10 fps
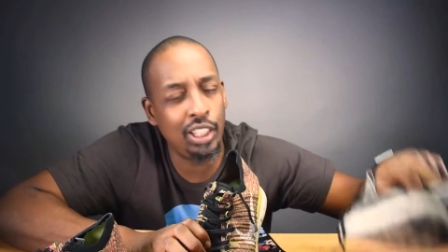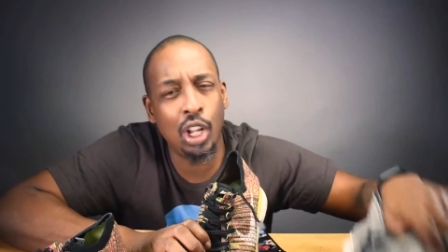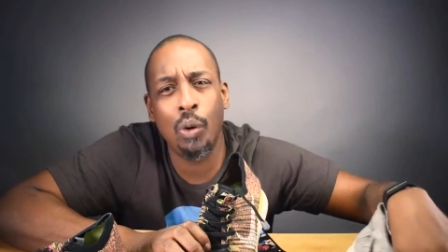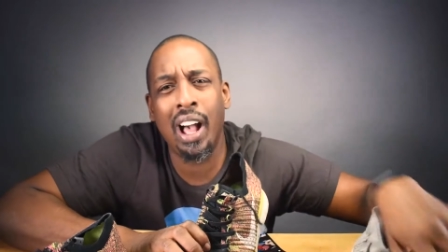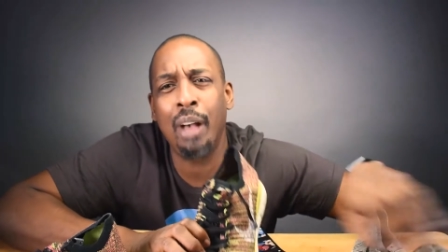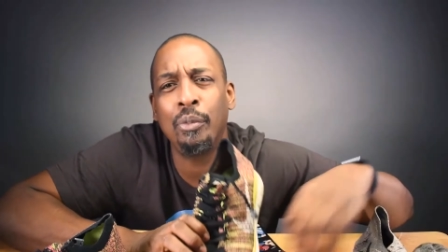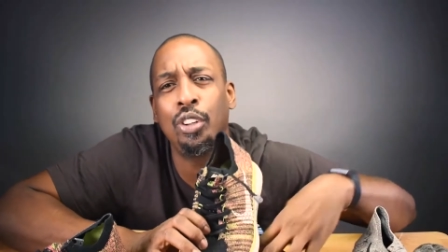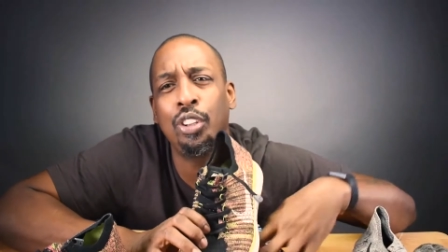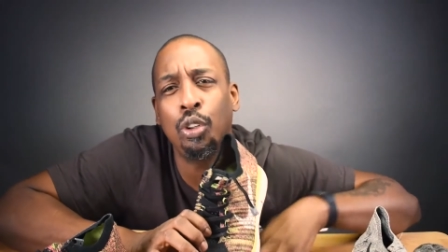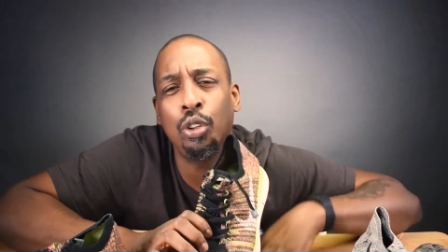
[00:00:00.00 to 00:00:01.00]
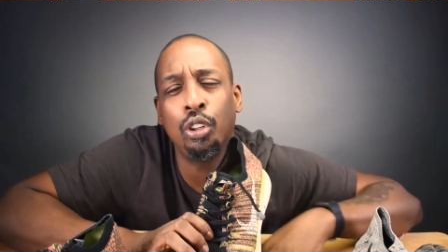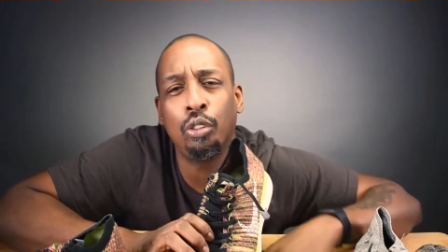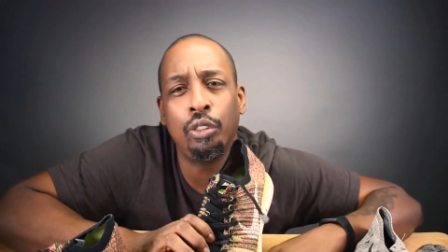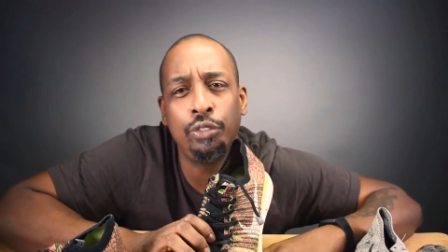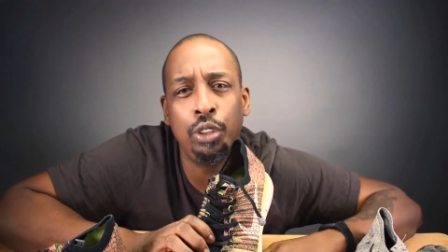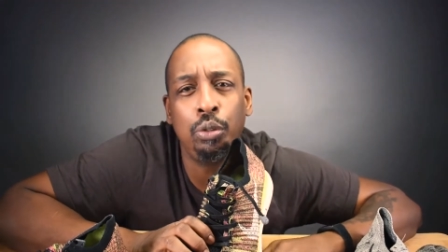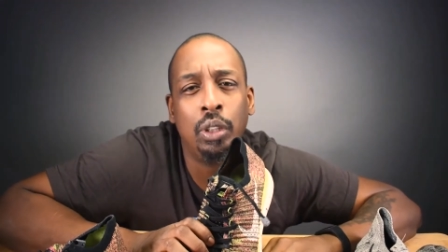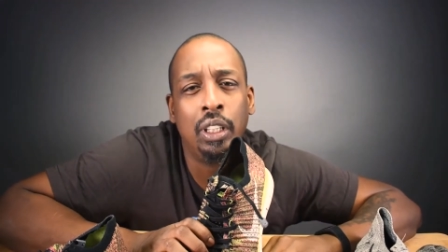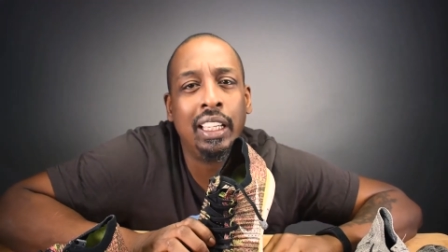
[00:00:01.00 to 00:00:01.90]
you know what, I'm going to do a little review